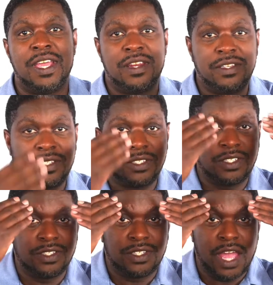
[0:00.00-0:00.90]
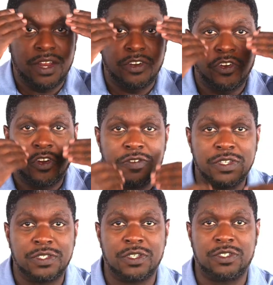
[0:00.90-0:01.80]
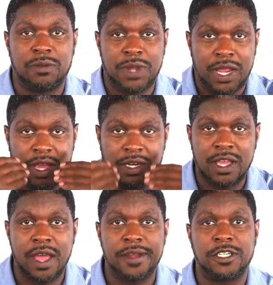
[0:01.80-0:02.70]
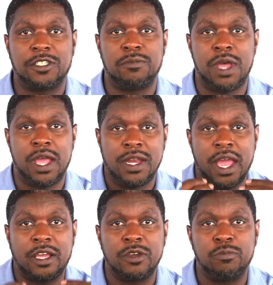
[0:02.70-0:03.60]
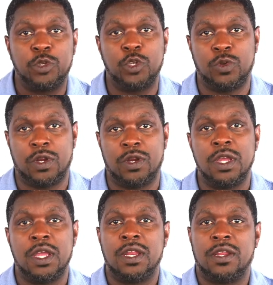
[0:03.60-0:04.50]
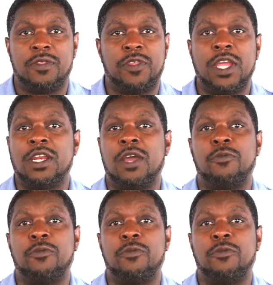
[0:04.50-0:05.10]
This is just that nervous system, that unconscious mind, that computer, the thing that